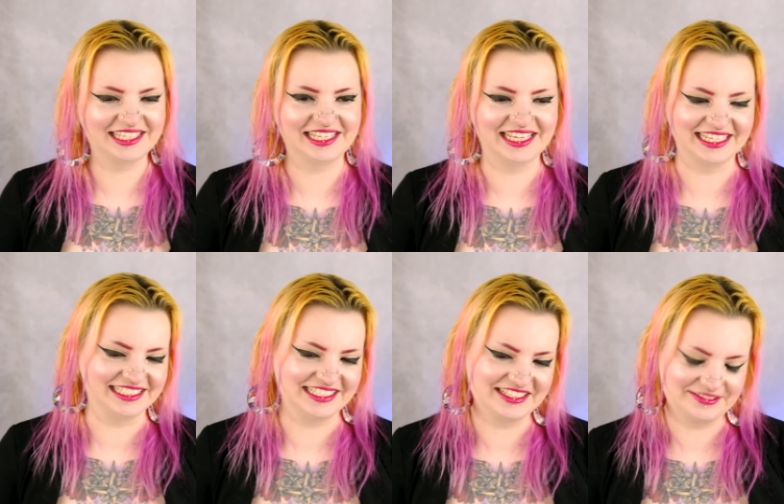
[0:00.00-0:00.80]

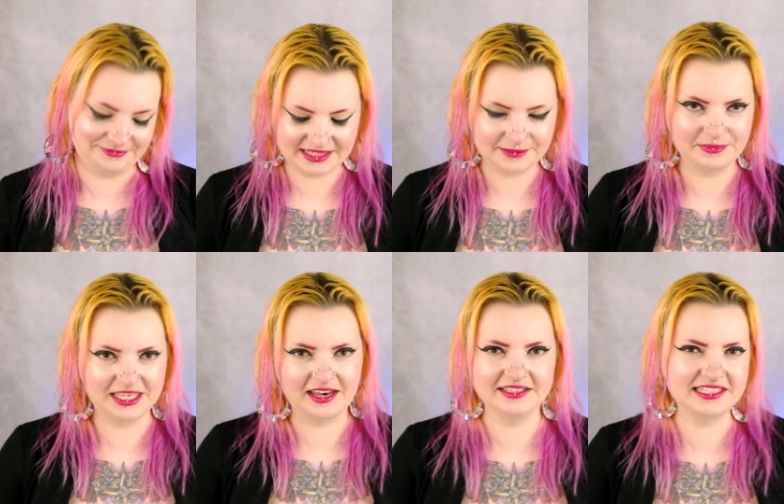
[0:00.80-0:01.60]
And
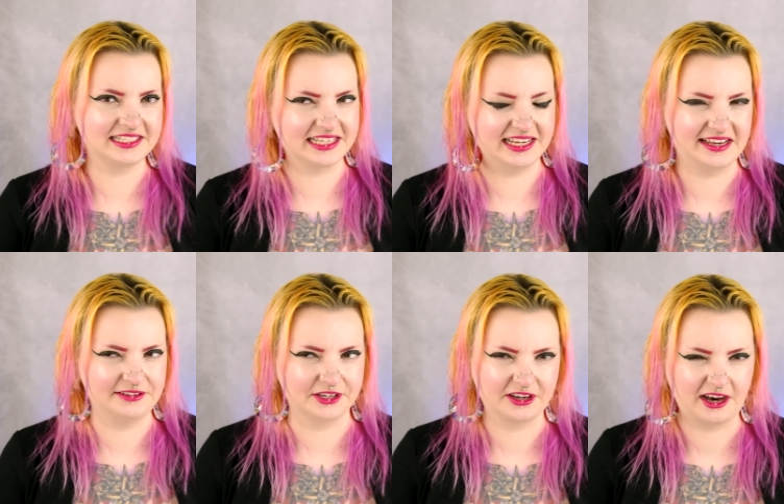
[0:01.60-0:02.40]
because it's like kind of
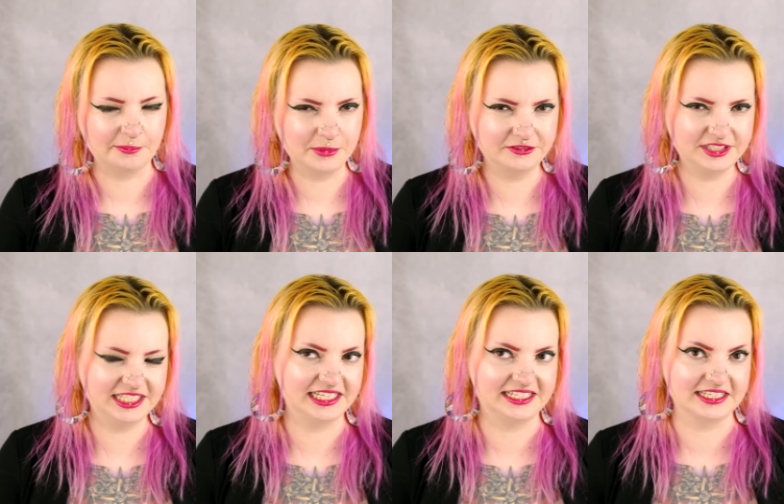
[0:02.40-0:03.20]
a cop
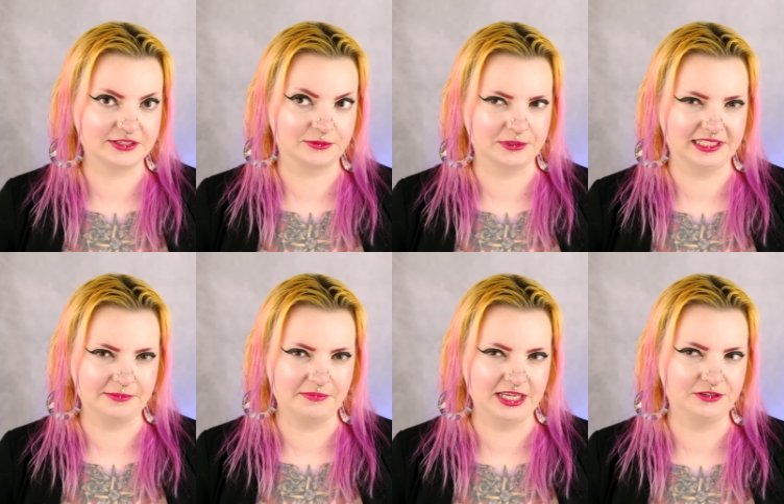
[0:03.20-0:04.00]
movie, it doesn't really
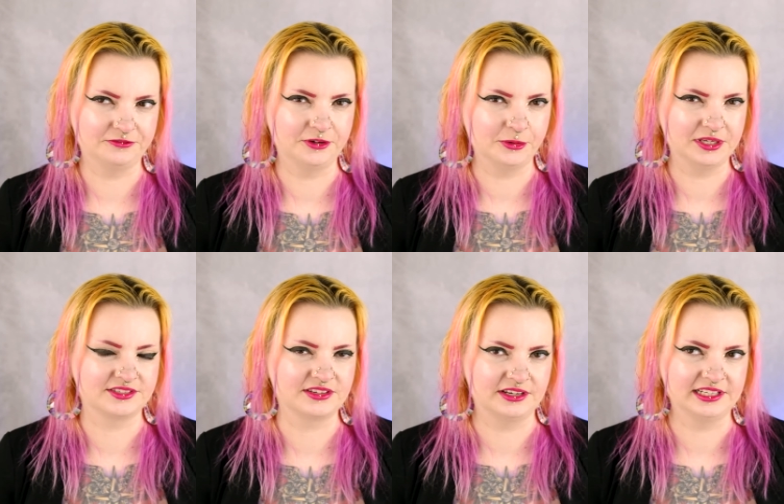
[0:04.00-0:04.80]
make you
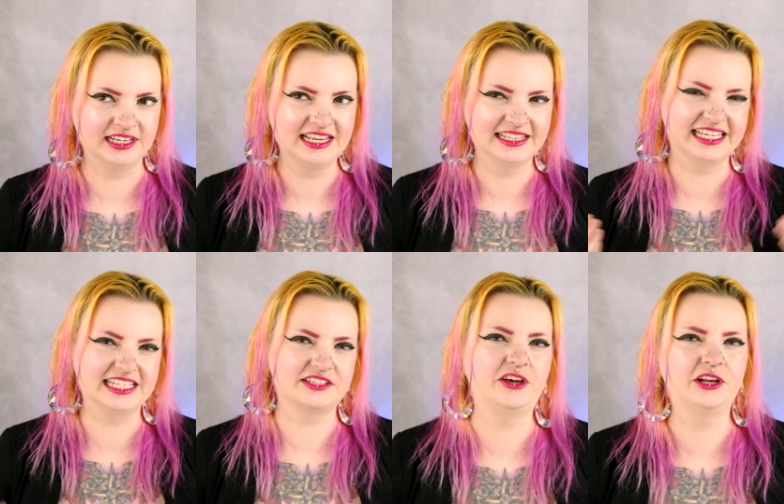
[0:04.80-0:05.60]
focus on, like,
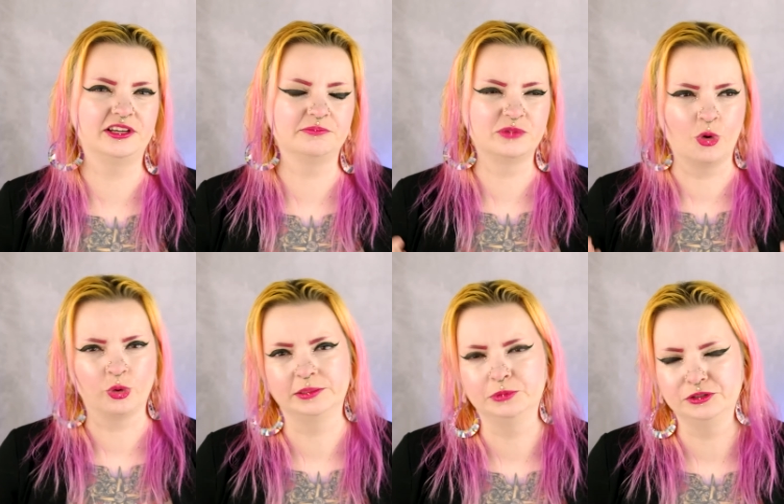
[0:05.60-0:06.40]
it's not a
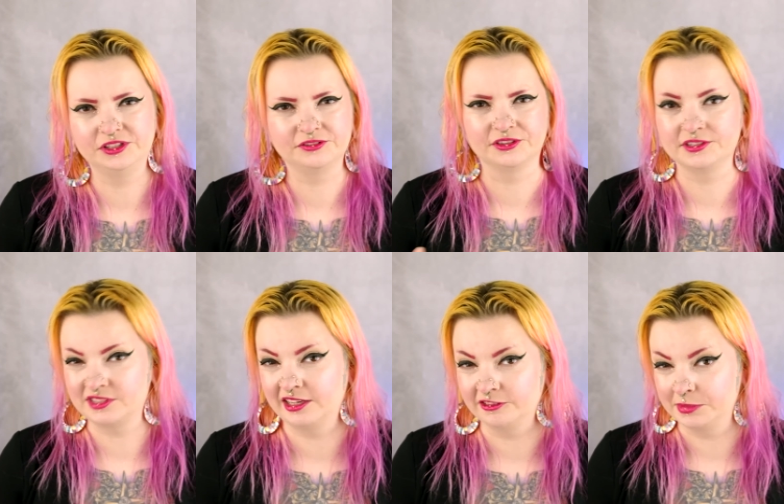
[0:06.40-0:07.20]
gory movie for the
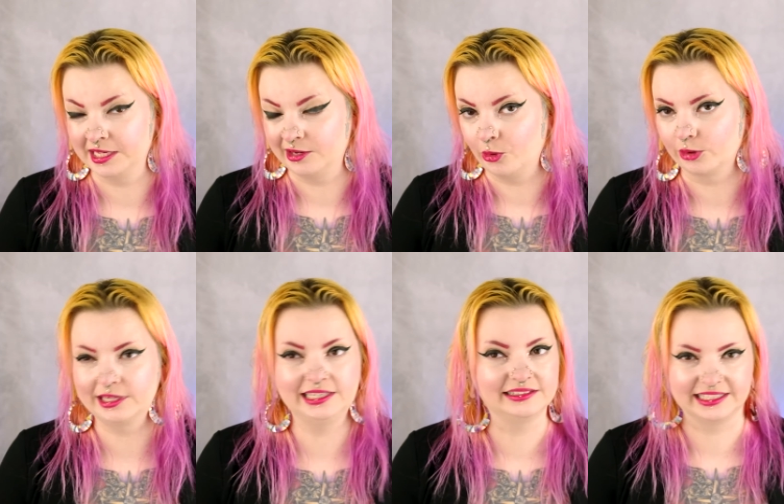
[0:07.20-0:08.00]
sake of being
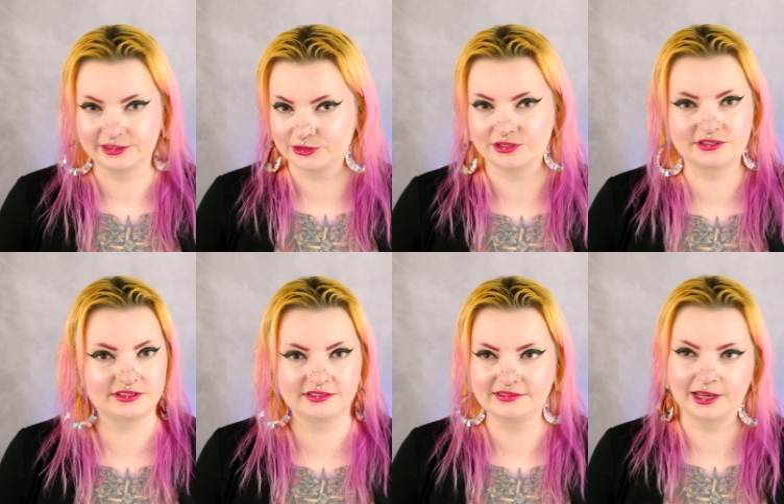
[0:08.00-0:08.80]
gory. Like, there's
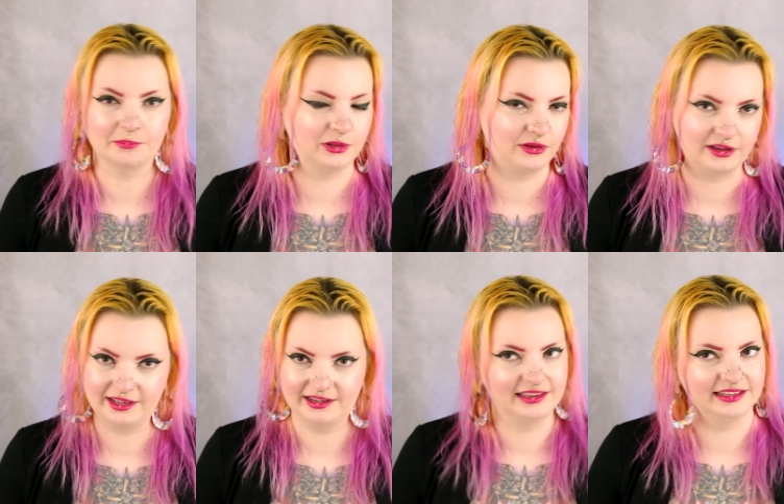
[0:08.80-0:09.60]
a
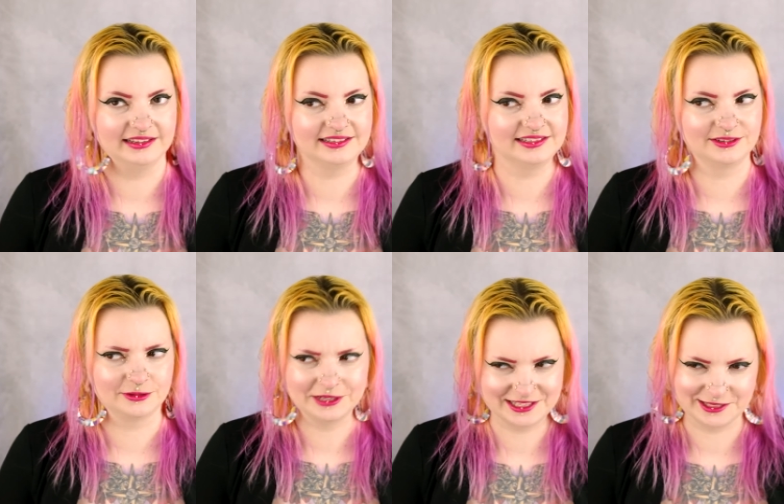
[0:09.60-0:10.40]
plot and
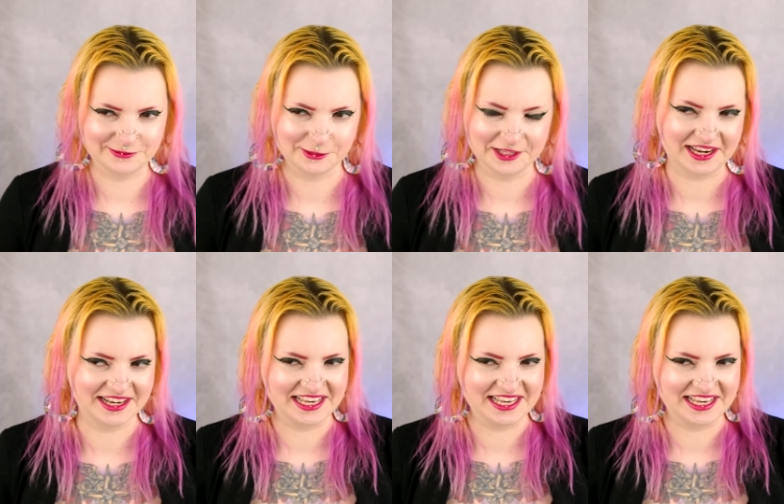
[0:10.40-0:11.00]
reasons for that.